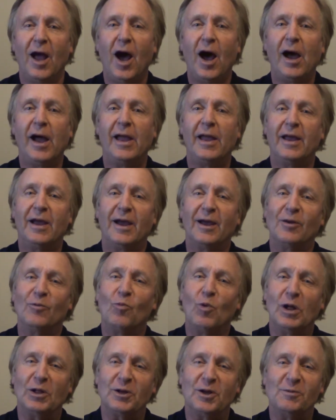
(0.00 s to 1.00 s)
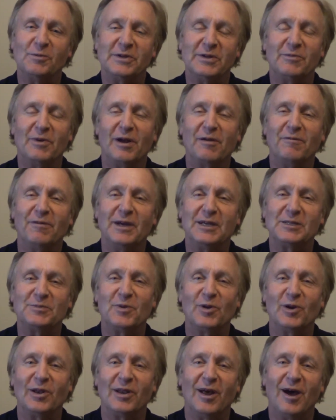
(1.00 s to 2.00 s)
Hi and welcome to my
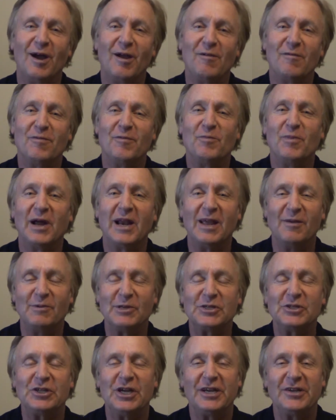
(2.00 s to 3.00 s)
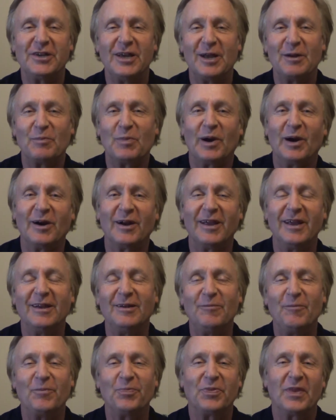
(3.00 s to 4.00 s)
Facebook Live. My name is Chetan
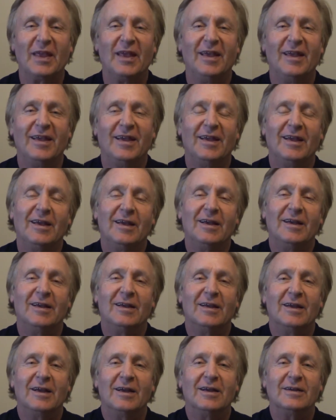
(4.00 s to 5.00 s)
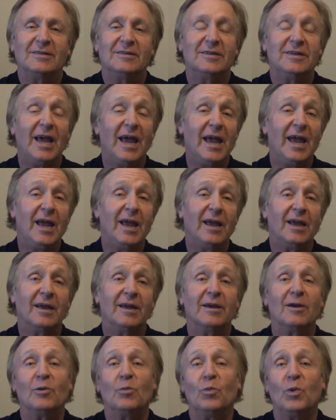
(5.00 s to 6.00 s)
Parkyn. Today
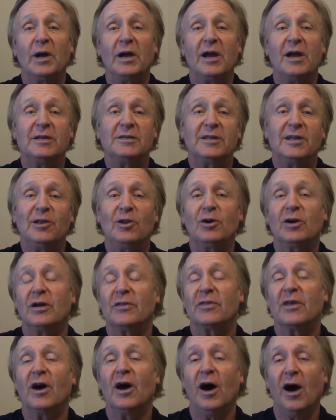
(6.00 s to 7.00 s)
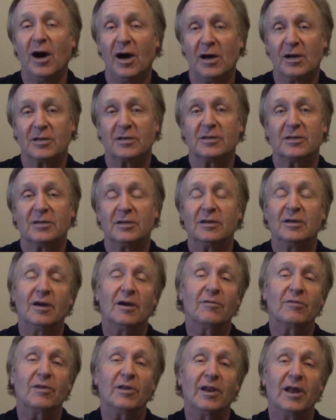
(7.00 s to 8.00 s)
we're going to look at the heart
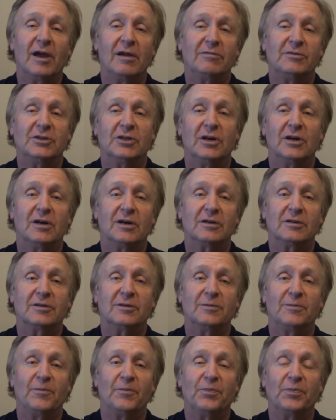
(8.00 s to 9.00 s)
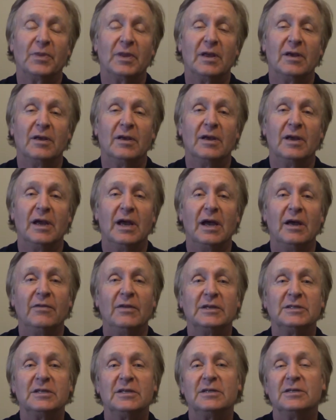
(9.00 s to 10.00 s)
of the life chart.
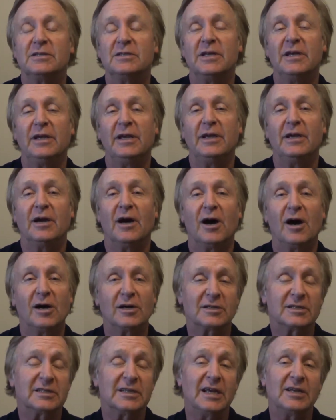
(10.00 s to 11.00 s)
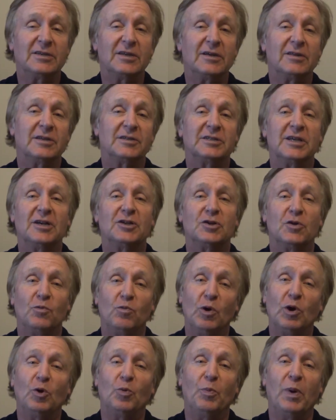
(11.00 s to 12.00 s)
This is the heart center, the central
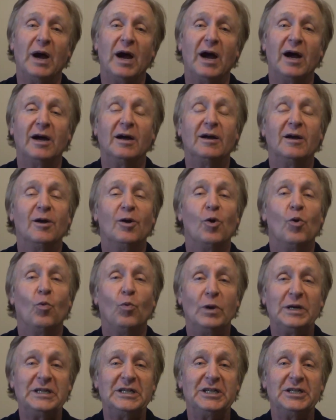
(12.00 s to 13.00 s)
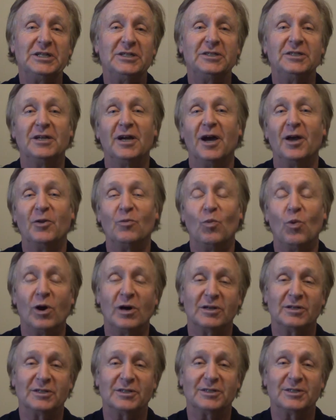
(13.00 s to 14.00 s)
willpower, wishes and
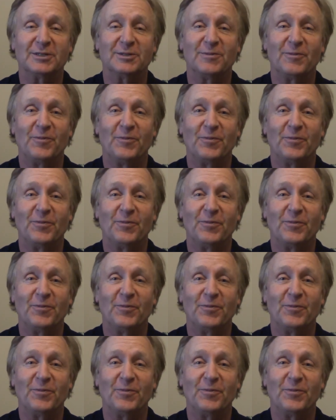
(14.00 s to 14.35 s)
wants.